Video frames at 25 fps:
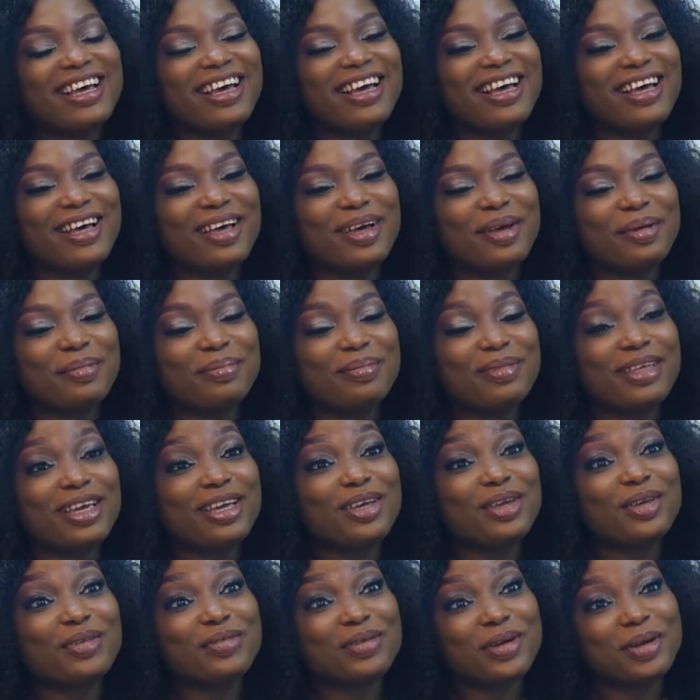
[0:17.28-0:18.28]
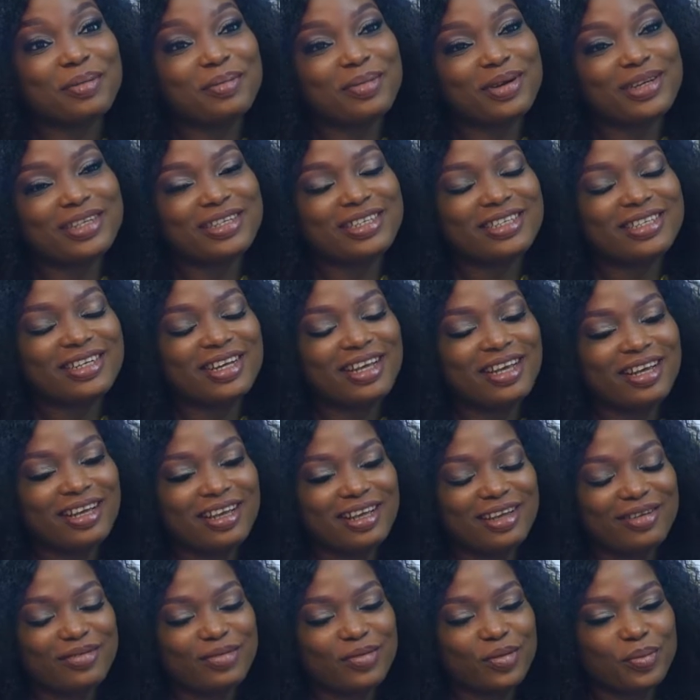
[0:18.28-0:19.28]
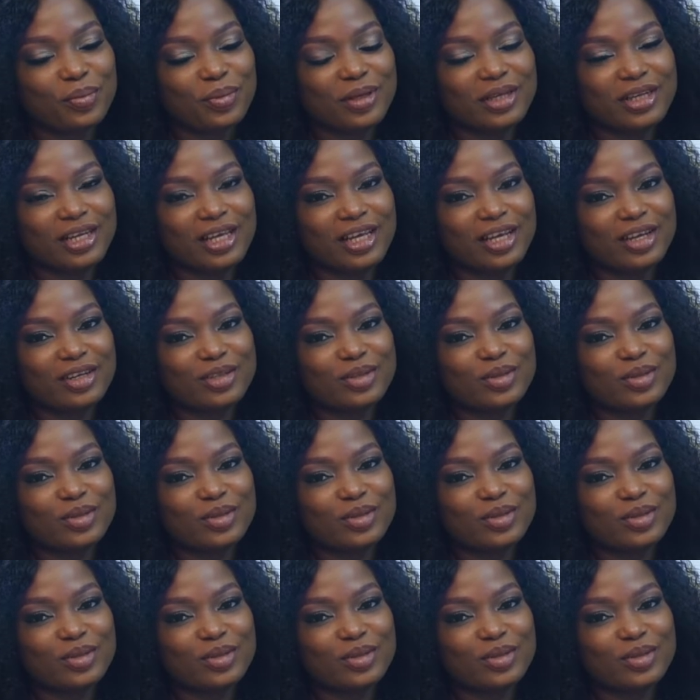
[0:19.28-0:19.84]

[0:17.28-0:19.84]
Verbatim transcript: Uh, thank you very much uh, for being here.